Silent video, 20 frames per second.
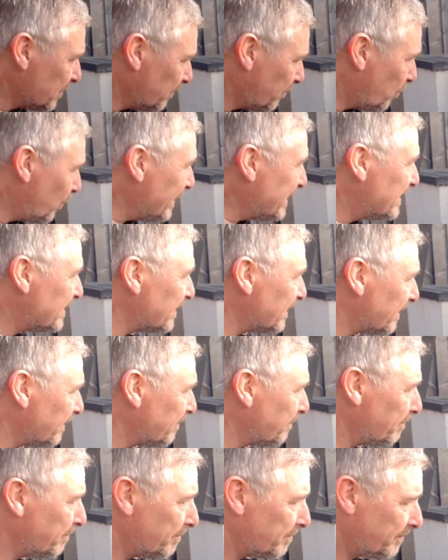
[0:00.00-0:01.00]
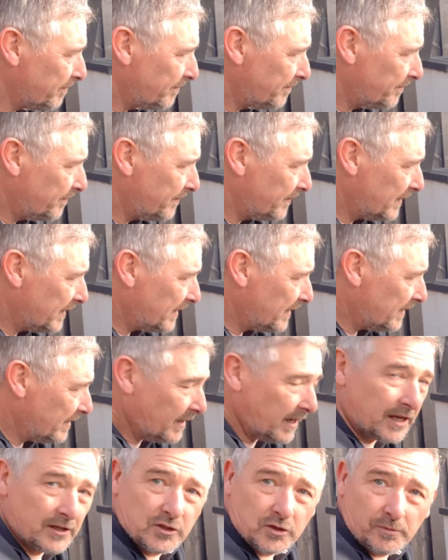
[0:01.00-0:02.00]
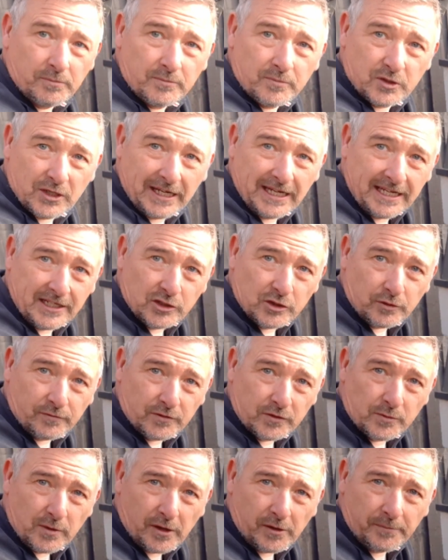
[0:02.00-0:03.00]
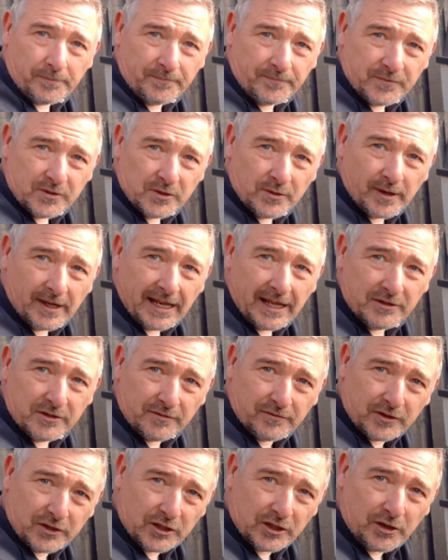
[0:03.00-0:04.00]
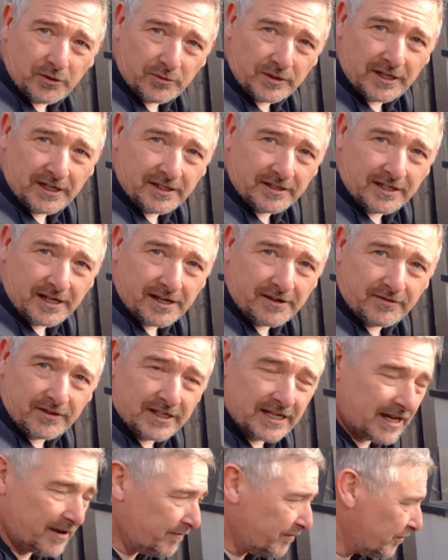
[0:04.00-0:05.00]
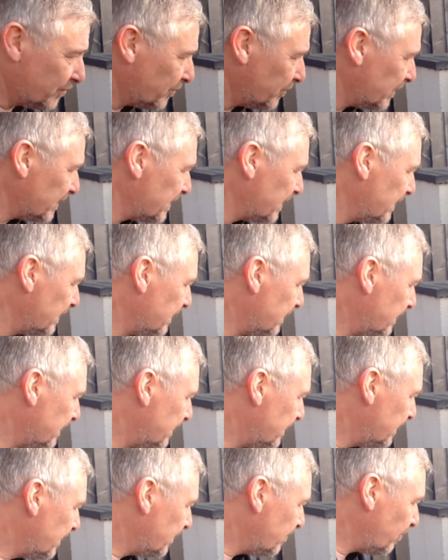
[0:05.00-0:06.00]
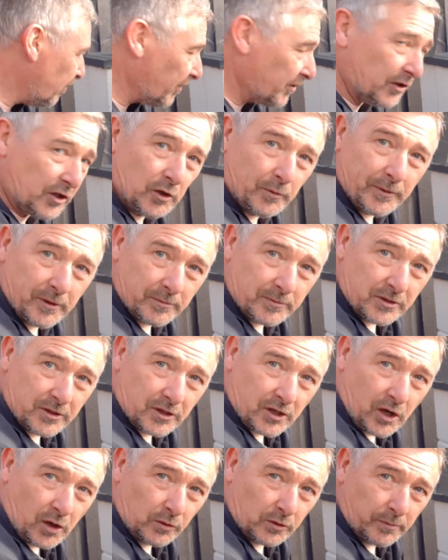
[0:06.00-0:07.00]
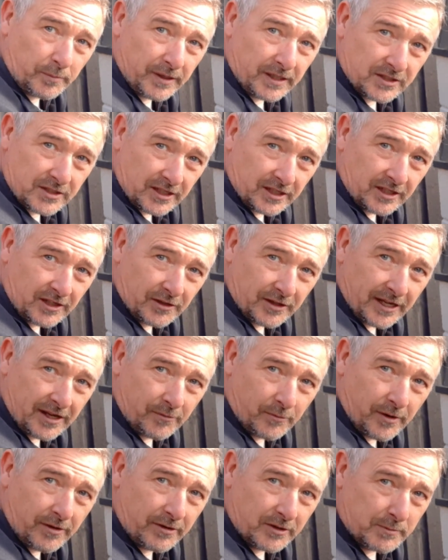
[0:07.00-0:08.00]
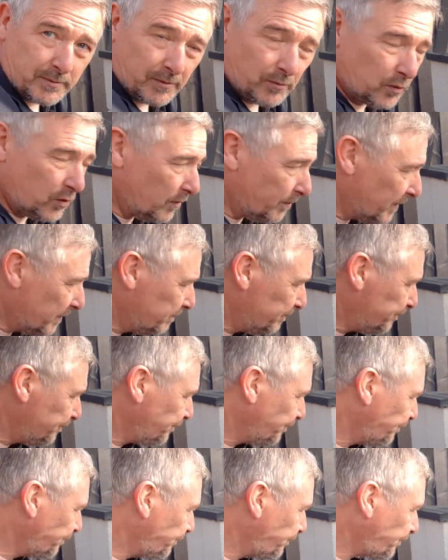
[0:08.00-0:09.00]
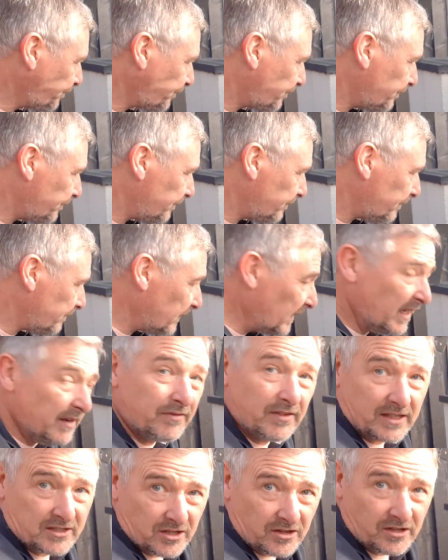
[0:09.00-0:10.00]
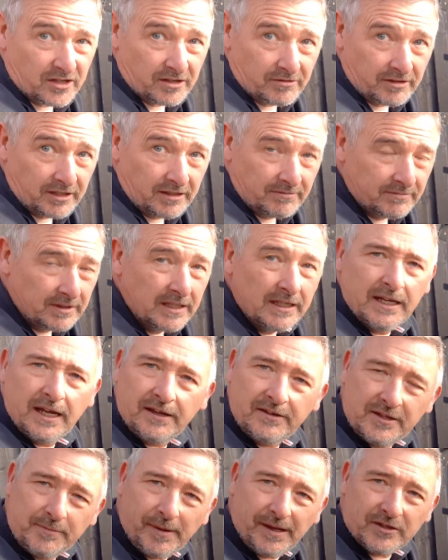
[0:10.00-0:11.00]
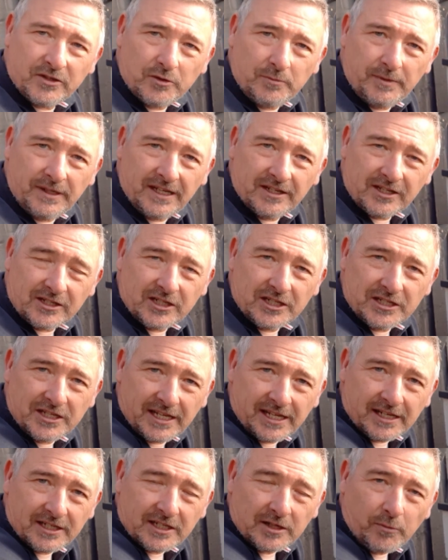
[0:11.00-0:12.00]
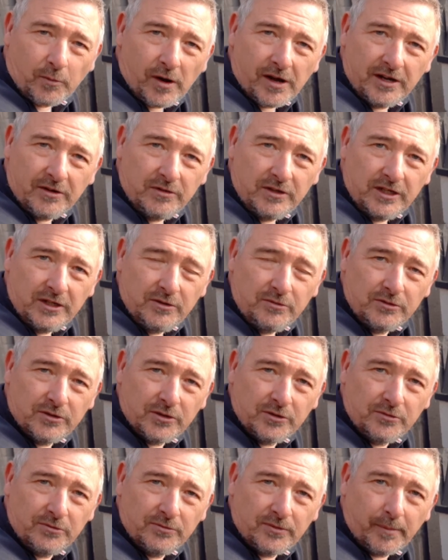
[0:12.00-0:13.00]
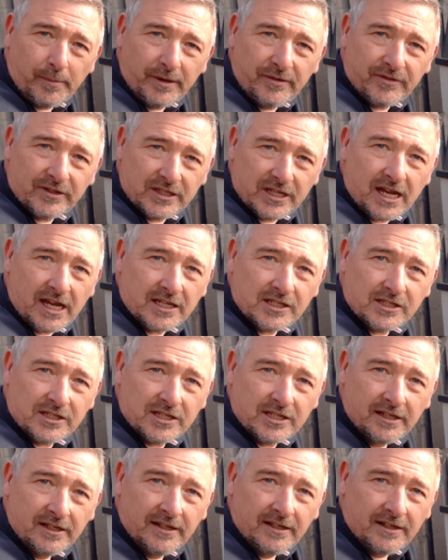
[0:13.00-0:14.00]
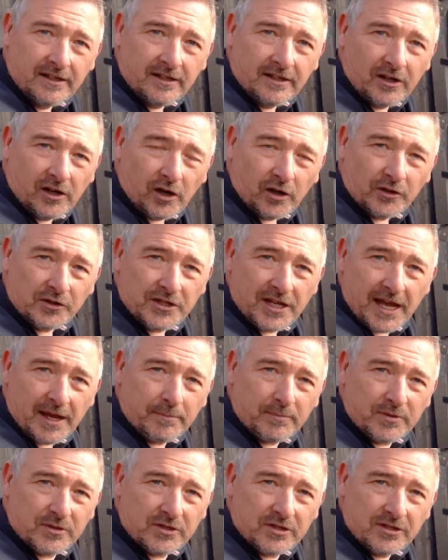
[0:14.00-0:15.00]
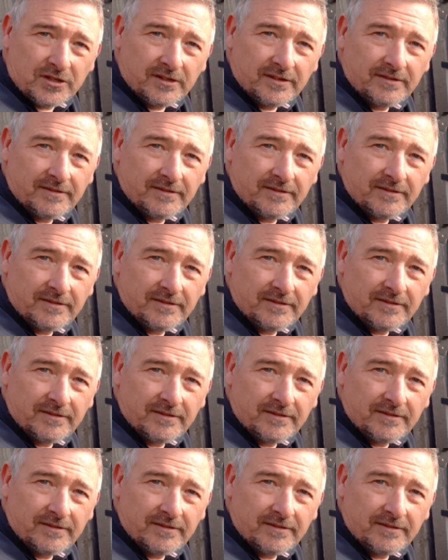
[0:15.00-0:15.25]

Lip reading: winter, some sinking stuff as well, so it allows the fish to go diving down for it, rather than coming up to the colder bits. They can go down where it's a bit warmer, if that's the theory. It's about, somebody had actually said, why don't you do a bit of a test on depths?